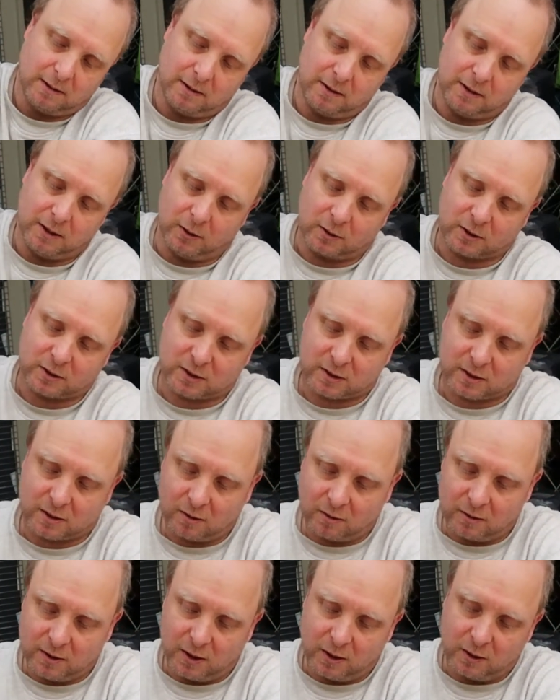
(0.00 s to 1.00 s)
new
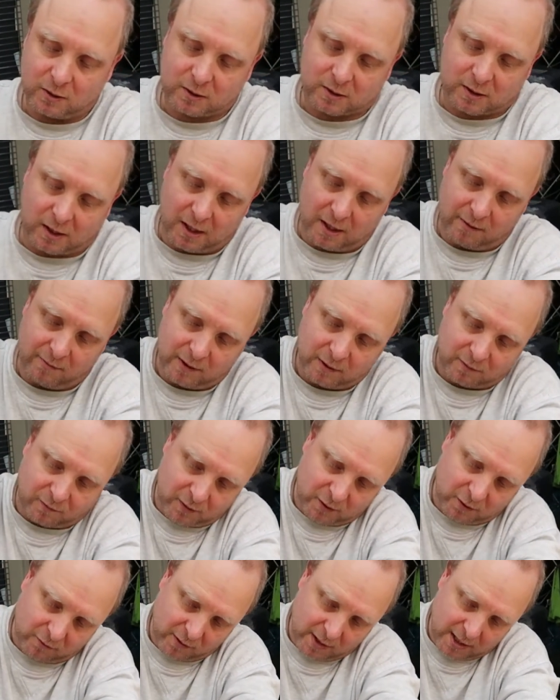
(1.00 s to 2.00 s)
steering
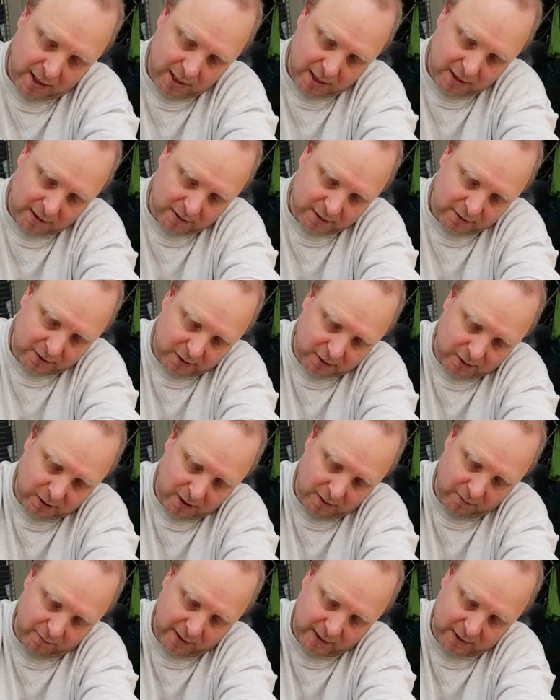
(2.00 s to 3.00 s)
for the rear, because
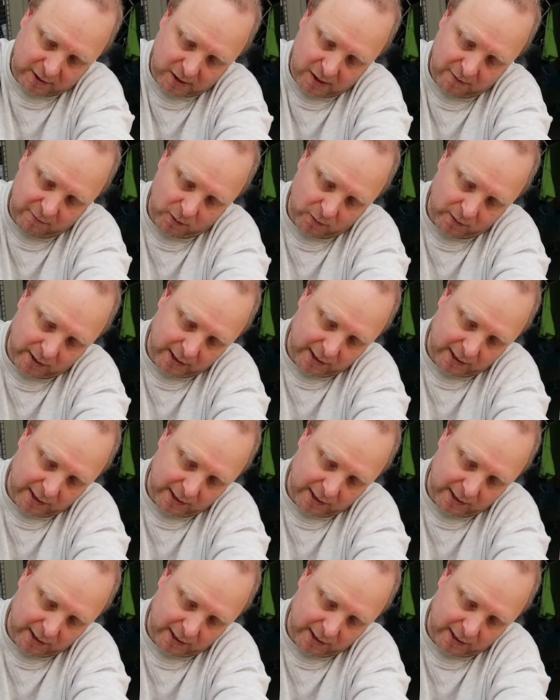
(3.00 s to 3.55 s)
the rear steering on